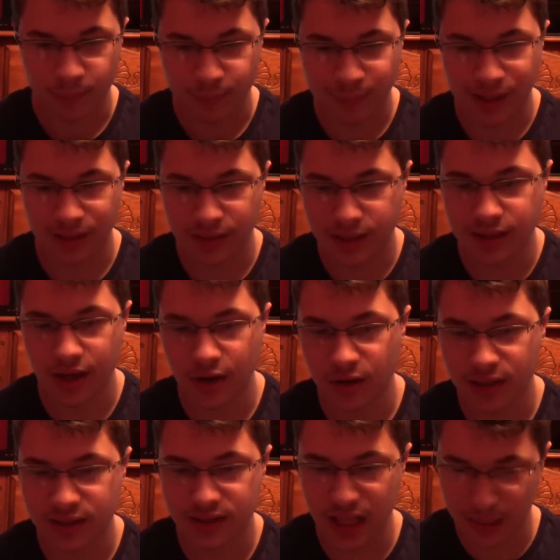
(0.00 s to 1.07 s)
but the
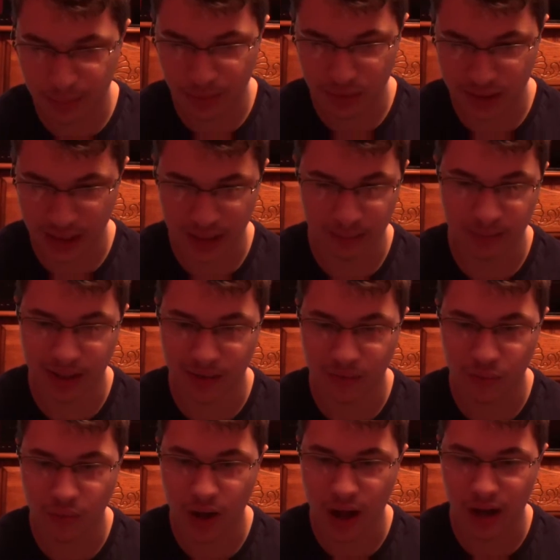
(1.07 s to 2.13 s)
Toa double team
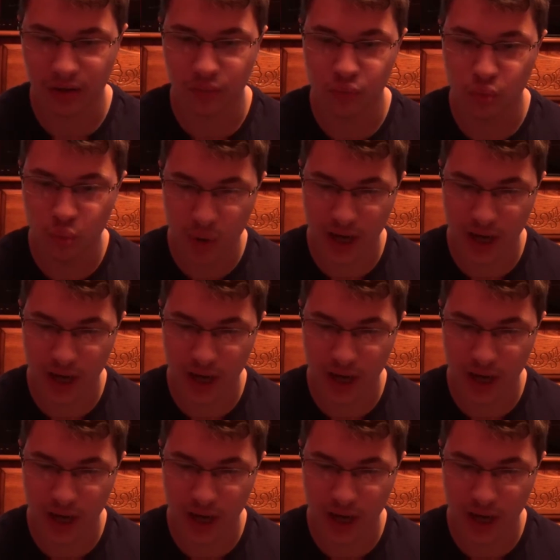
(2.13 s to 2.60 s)
on